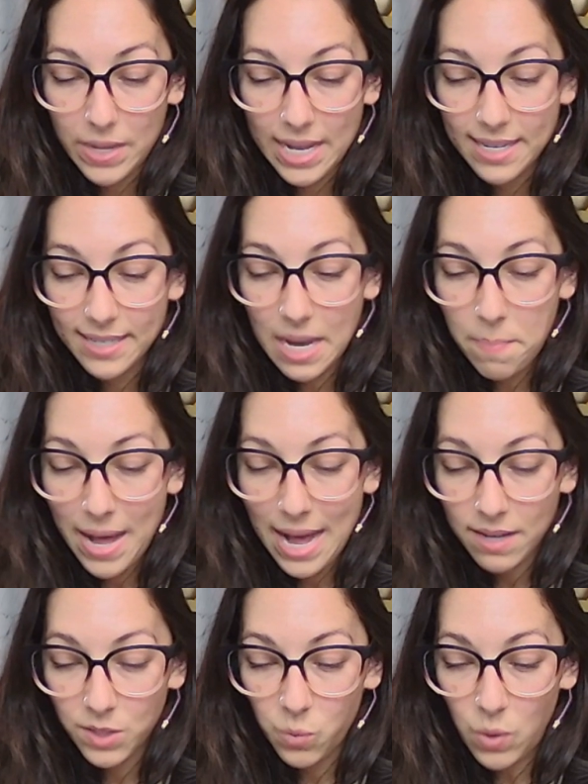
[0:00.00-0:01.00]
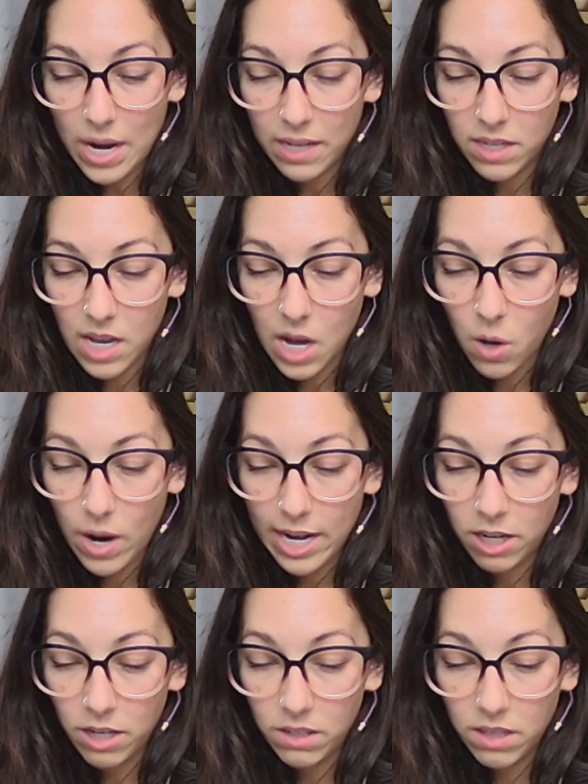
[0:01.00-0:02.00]
and as I passed a while ago, I
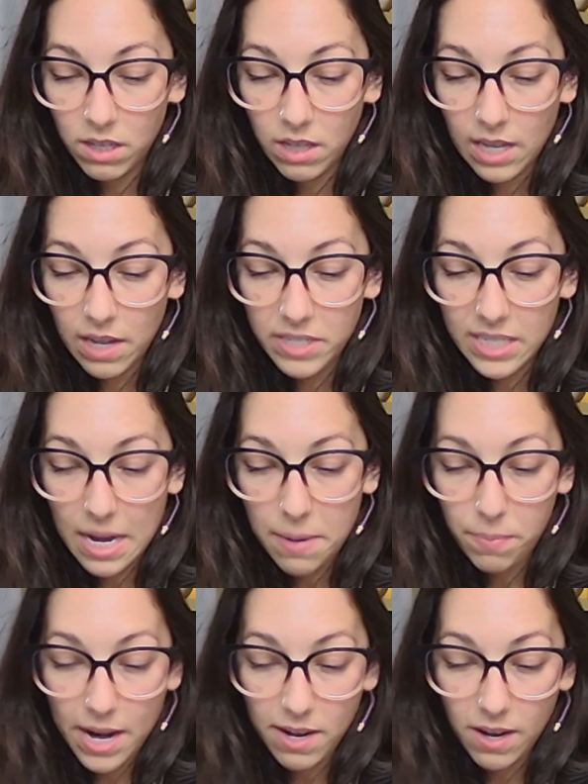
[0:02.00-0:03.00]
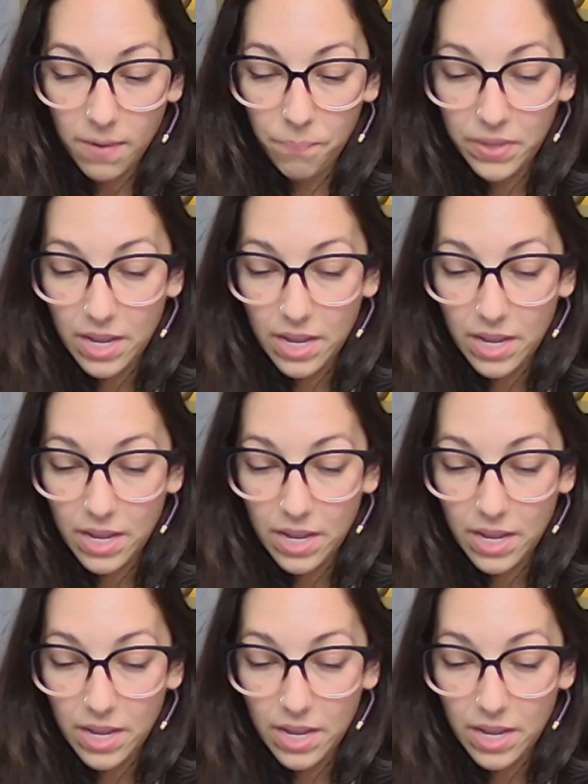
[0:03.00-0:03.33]
heard the click of a typewriter.